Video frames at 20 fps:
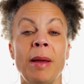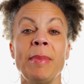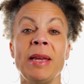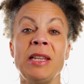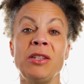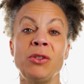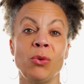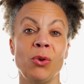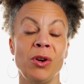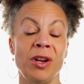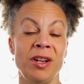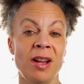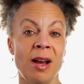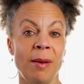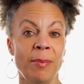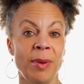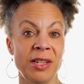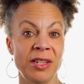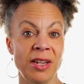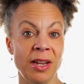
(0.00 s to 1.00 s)
mentor,
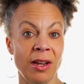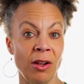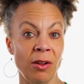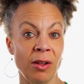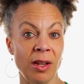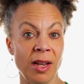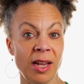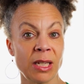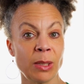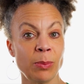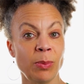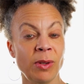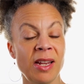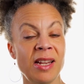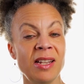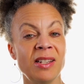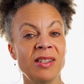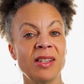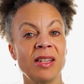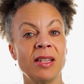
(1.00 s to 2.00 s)
Anat-Baniel,
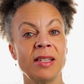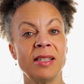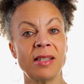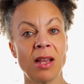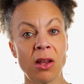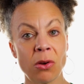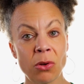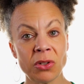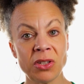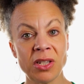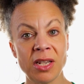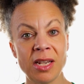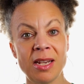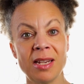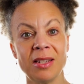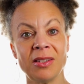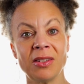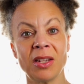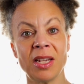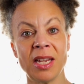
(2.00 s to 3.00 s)
explains that subtlety
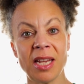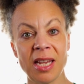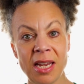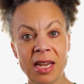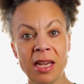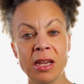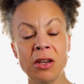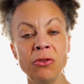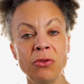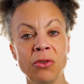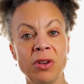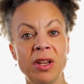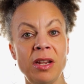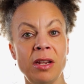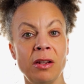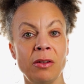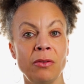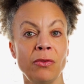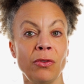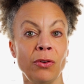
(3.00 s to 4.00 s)
is a key
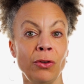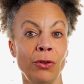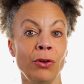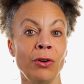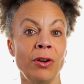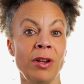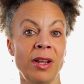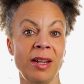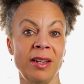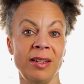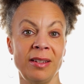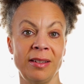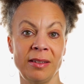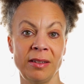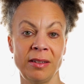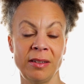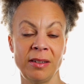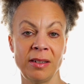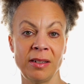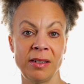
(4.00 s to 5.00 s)
ingredient for learning.
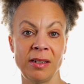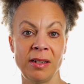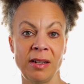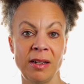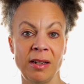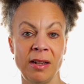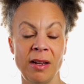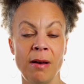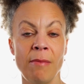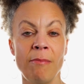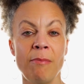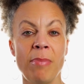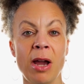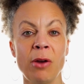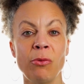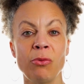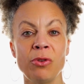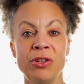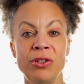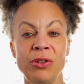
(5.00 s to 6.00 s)
By
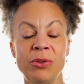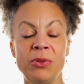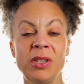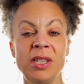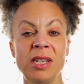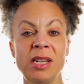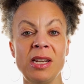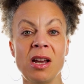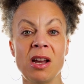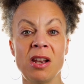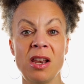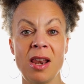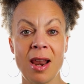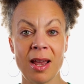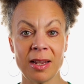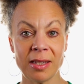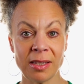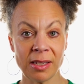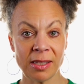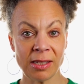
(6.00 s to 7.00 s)
reducing
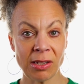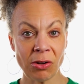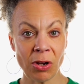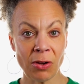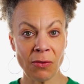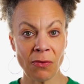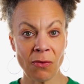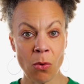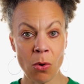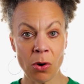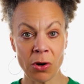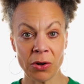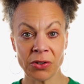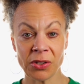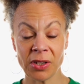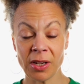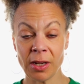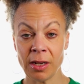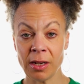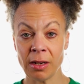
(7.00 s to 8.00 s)
unnecessary
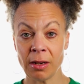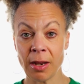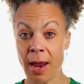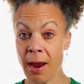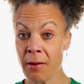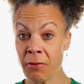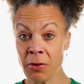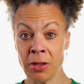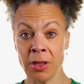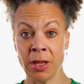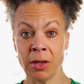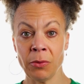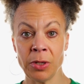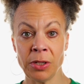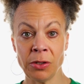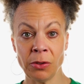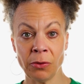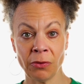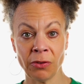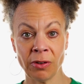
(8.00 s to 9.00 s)
force in everything we
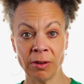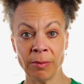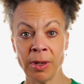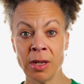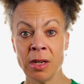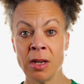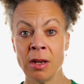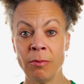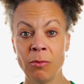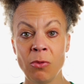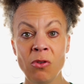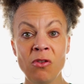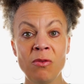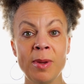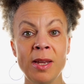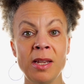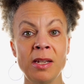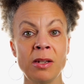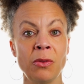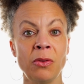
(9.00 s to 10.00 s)
do, from
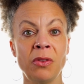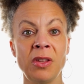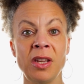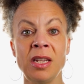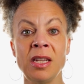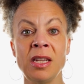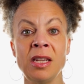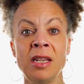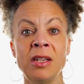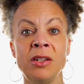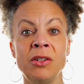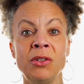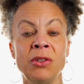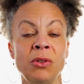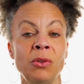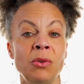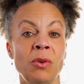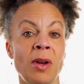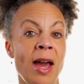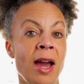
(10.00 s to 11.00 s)
movement and thinking
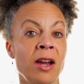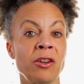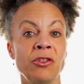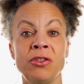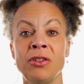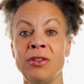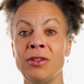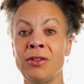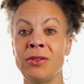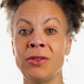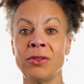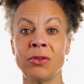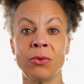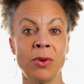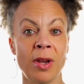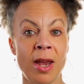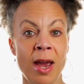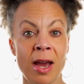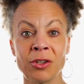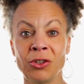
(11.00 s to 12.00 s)
to actions and
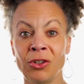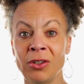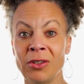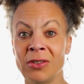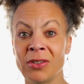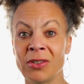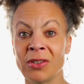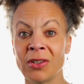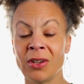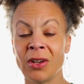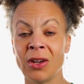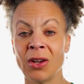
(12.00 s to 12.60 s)
reactions,